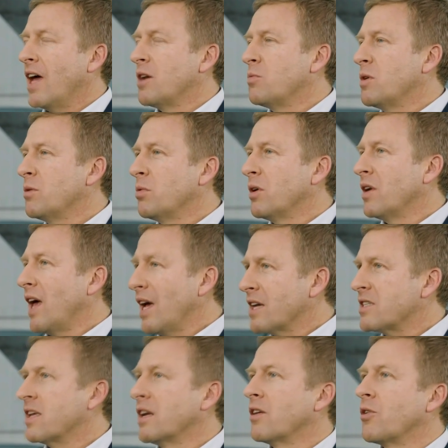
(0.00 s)
and we will
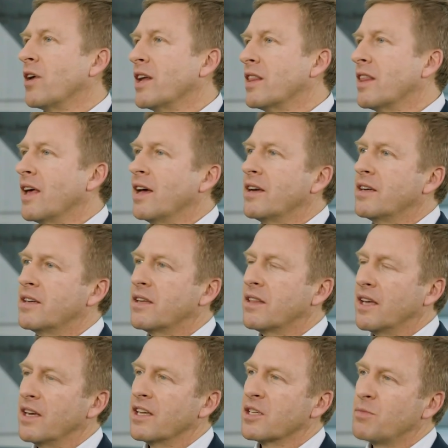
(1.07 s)
accelerate that,
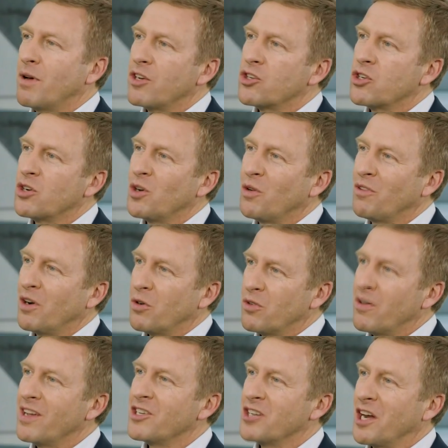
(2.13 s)
that expansion of
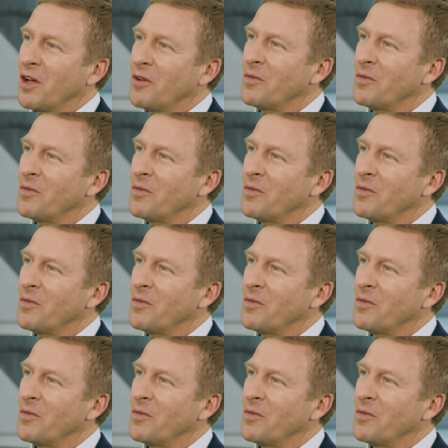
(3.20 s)
our range